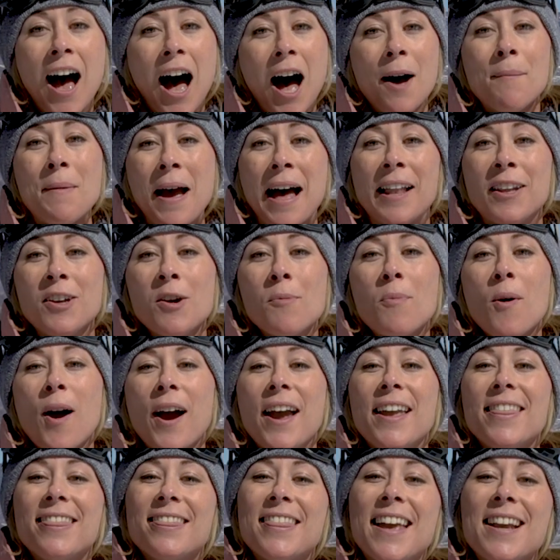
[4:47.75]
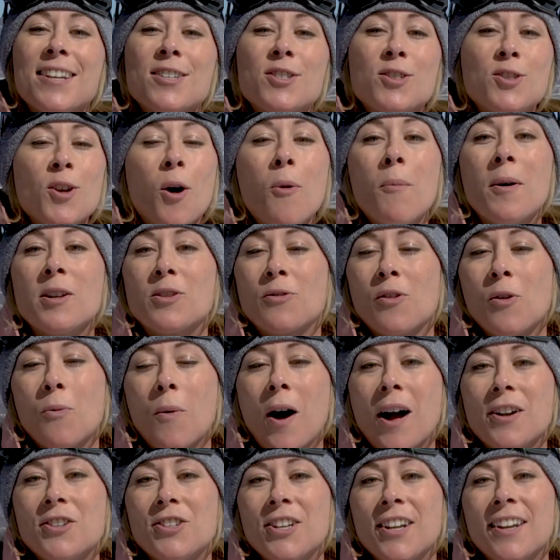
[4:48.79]
I'm Hallie O'Brien. Thanks so much for
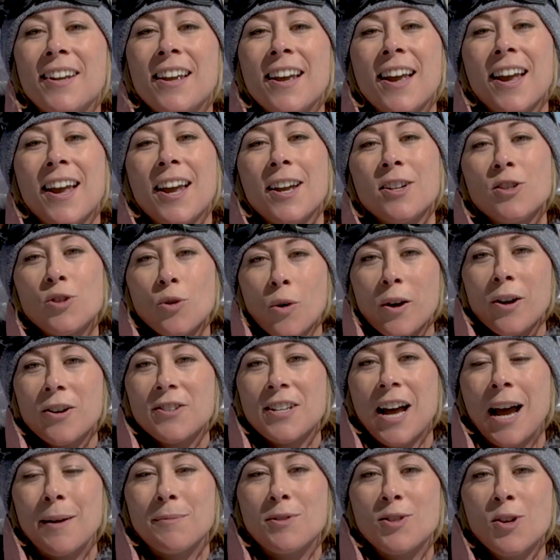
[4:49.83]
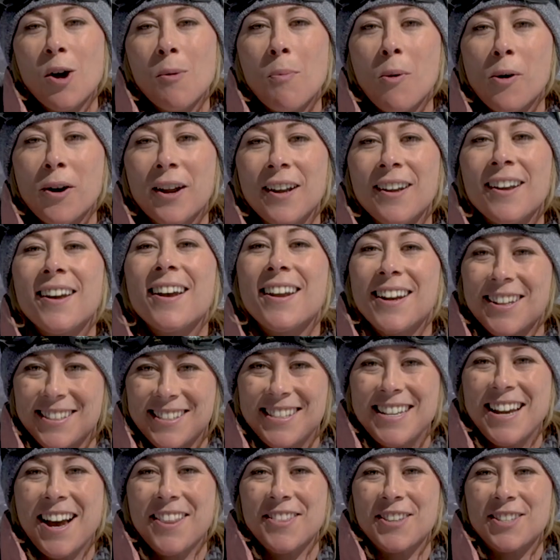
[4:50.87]
watching. Enjoy your time snowboarding, and I'll
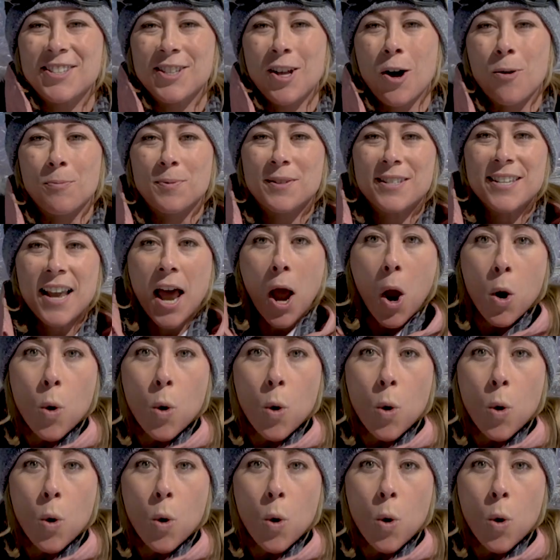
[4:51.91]
see you on the slopes.